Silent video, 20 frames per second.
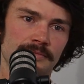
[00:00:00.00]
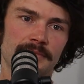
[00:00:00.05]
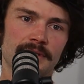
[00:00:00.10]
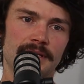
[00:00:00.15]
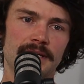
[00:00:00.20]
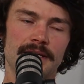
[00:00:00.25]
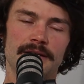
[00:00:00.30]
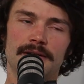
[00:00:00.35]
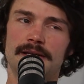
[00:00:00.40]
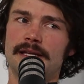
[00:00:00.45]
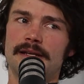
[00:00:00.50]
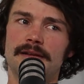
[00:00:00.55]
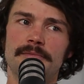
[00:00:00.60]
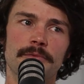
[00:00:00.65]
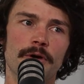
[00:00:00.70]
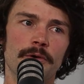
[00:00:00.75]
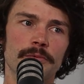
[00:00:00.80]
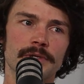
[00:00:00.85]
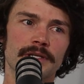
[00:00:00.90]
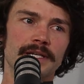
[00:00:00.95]
And I had a
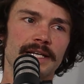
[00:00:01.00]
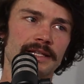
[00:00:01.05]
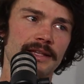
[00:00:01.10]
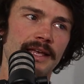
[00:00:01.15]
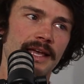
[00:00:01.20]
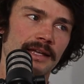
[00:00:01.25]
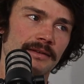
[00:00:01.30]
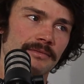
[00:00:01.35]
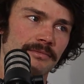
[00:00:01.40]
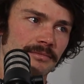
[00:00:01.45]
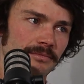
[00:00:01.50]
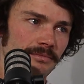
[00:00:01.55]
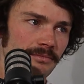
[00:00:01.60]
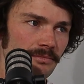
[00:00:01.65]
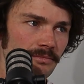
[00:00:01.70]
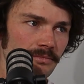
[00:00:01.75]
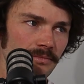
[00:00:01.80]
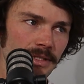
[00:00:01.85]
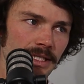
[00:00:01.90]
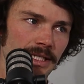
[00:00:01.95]
moment like that
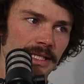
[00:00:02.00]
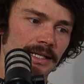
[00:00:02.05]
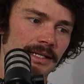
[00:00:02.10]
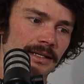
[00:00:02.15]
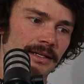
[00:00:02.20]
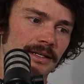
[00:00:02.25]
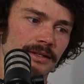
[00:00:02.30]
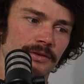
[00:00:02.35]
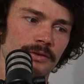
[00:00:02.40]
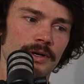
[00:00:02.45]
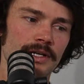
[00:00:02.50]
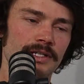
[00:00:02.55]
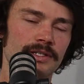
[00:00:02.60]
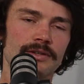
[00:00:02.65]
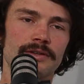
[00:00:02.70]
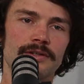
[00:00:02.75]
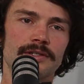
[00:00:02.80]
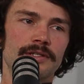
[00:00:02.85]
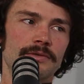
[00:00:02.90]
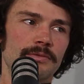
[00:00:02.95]
in
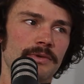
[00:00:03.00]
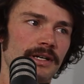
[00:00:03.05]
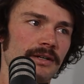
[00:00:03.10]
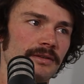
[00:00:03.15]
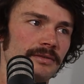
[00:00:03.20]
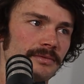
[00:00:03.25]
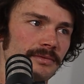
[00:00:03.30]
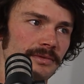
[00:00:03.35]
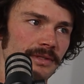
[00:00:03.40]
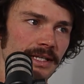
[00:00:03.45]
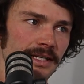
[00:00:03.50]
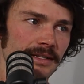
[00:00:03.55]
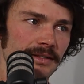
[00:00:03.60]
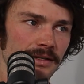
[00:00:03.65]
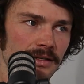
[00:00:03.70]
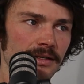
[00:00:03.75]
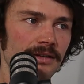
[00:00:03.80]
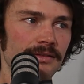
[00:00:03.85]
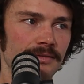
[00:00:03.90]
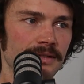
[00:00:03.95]
Christchurch as well. Like,
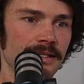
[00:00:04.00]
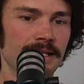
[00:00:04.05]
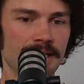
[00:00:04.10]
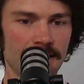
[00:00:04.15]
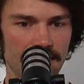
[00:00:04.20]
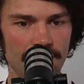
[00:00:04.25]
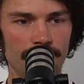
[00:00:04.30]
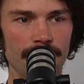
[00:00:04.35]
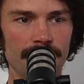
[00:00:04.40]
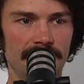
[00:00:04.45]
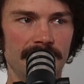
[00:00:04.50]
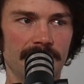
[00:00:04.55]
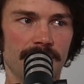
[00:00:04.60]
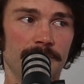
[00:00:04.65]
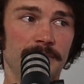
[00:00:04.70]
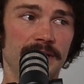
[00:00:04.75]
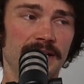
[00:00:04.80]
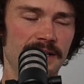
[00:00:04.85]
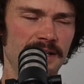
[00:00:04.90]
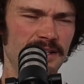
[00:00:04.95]
went down on my
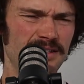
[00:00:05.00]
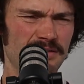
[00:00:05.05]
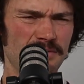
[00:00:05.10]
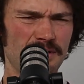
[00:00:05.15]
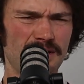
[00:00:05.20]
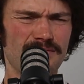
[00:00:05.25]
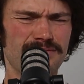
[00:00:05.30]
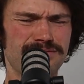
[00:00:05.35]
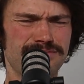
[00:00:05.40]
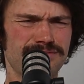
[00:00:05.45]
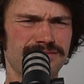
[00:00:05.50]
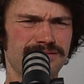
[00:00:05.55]
knees and I'm like, whew,